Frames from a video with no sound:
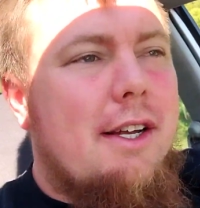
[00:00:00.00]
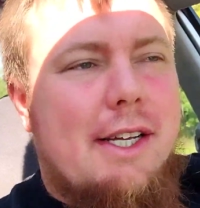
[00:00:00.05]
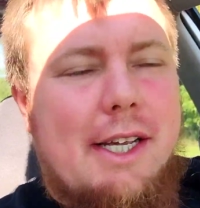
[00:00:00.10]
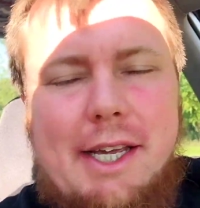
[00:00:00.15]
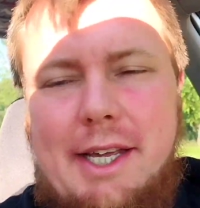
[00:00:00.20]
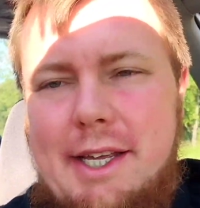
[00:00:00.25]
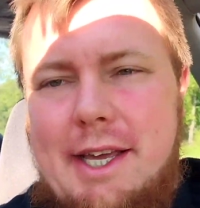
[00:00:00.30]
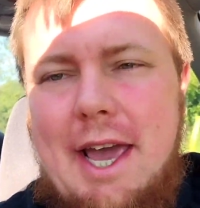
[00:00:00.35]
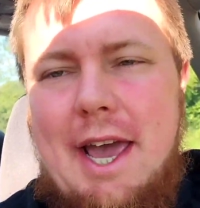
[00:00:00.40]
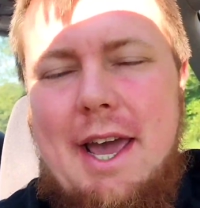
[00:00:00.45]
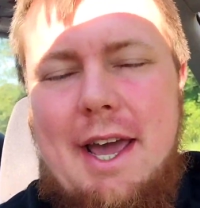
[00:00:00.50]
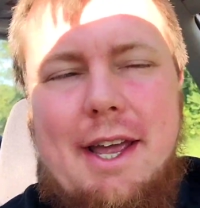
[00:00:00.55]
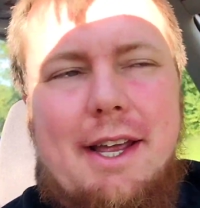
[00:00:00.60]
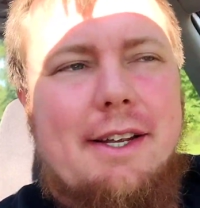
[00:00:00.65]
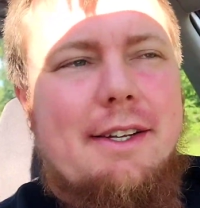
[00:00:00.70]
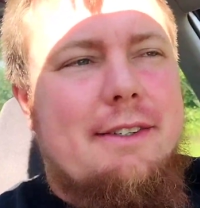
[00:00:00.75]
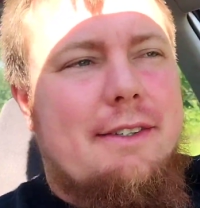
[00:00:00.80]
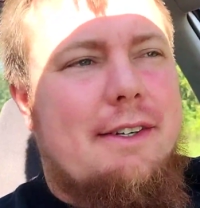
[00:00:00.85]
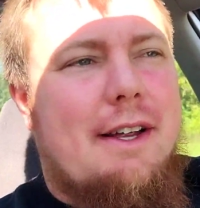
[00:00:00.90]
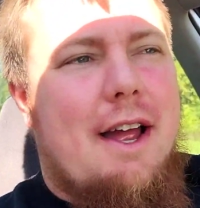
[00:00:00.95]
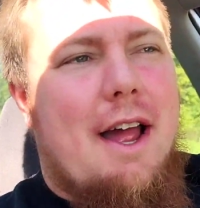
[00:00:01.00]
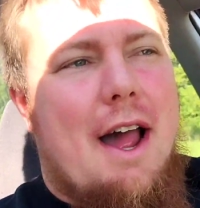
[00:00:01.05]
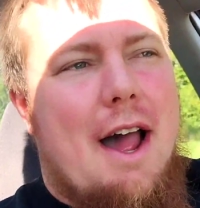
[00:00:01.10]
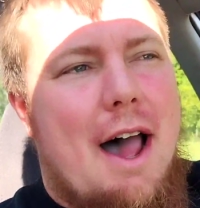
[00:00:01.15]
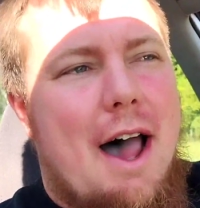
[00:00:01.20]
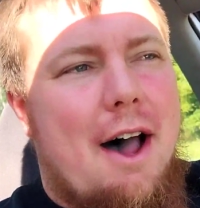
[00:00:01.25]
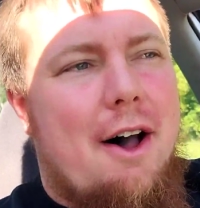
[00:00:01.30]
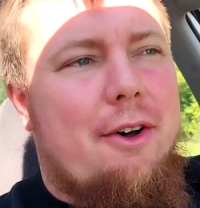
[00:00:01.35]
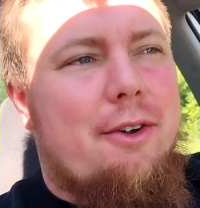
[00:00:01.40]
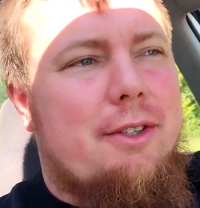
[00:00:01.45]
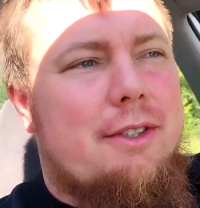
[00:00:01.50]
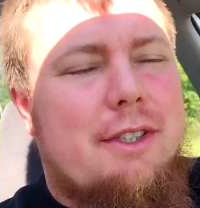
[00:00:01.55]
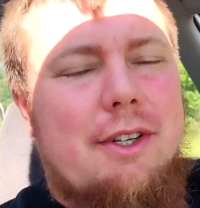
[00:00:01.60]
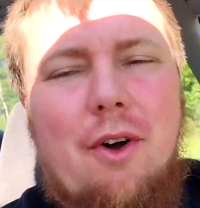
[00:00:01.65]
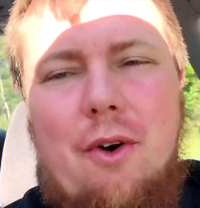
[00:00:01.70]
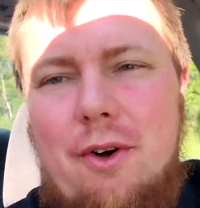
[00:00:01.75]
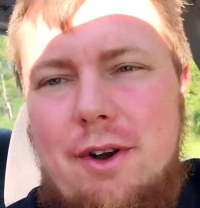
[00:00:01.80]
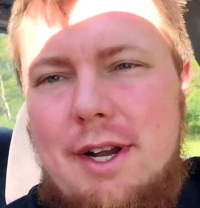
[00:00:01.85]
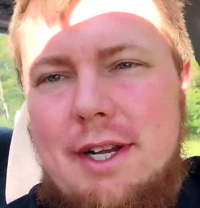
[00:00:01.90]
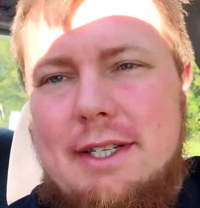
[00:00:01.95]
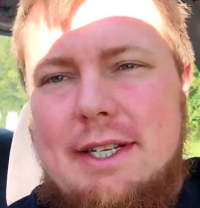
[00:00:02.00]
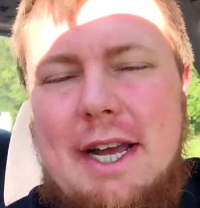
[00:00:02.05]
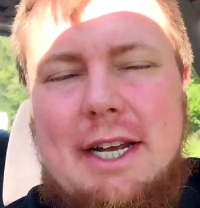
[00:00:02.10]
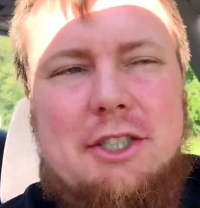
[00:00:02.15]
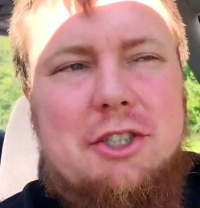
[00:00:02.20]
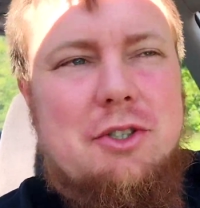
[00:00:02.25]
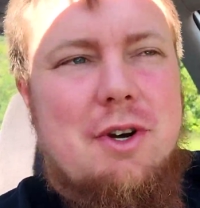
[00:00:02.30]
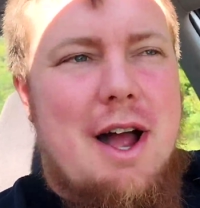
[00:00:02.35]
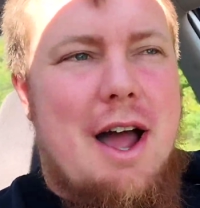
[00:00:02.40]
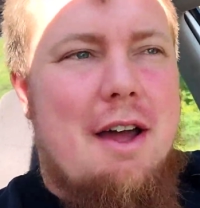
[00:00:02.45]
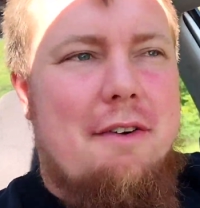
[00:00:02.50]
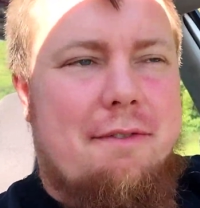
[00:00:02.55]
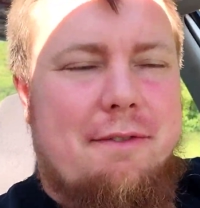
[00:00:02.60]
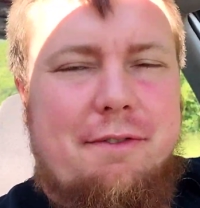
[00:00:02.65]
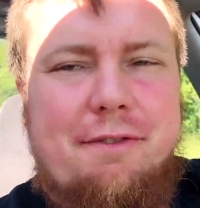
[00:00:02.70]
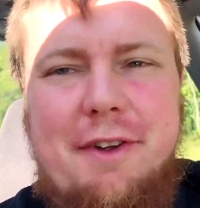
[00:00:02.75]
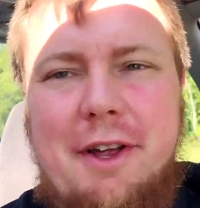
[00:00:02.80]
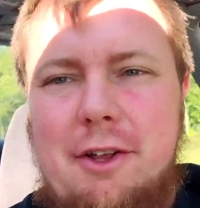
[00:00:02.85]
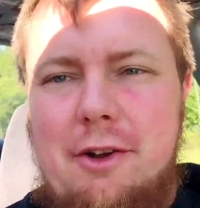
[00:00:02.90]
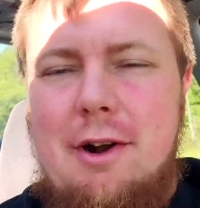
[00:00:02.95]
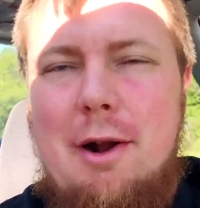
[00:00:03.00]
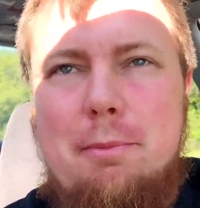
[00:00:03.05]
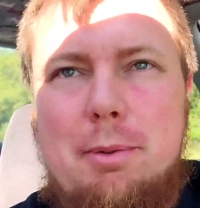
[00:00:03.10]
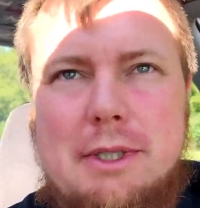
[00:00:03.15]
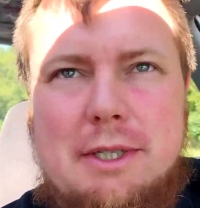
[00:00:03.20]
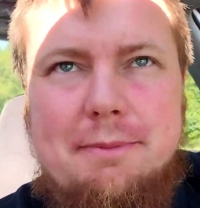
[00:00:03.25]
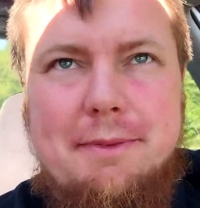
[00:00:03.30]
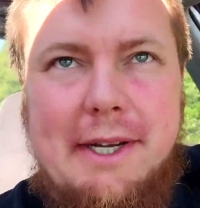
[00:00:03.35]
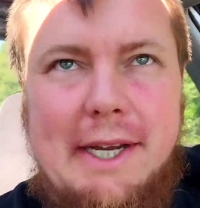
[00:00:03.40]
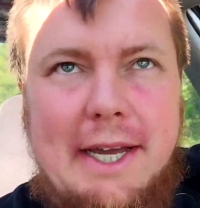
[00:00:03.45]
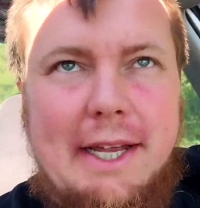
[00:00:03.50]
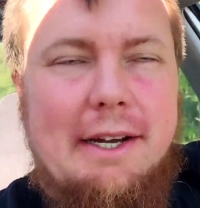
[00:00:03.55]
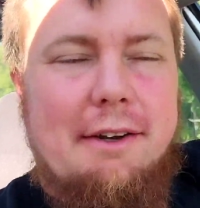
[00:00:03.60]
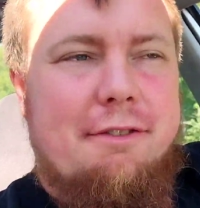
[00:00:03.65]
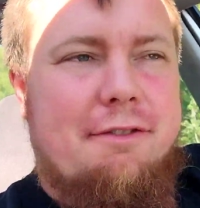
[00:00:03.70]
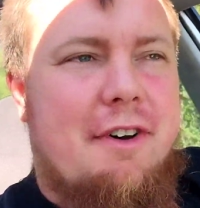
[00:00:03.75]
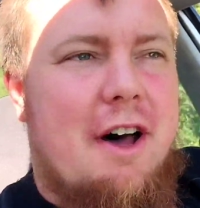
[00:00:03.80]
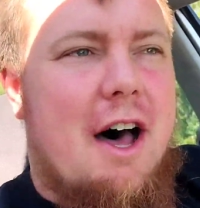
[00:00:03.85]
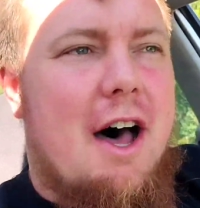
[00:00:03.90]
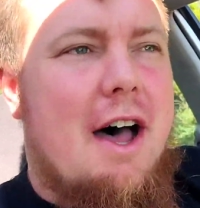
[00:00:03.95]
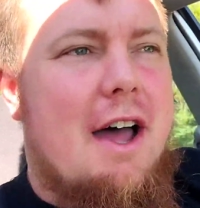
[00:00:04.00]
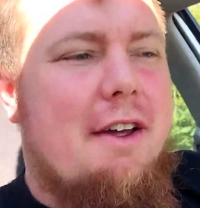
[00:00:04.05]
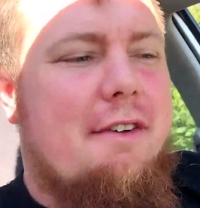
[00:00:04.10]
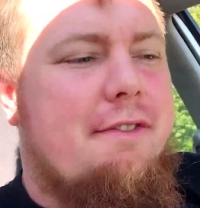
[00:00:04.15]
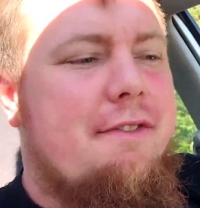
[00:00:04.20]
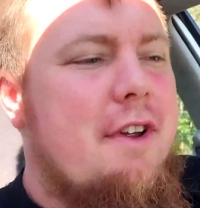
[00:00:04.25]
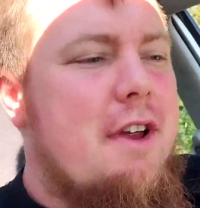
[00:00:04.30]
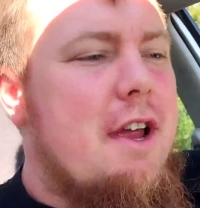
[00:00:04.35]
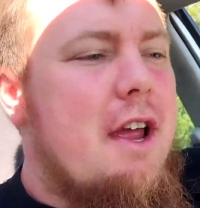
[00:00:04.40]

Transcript: Ej8 out on a test drive, fill her up with some E85.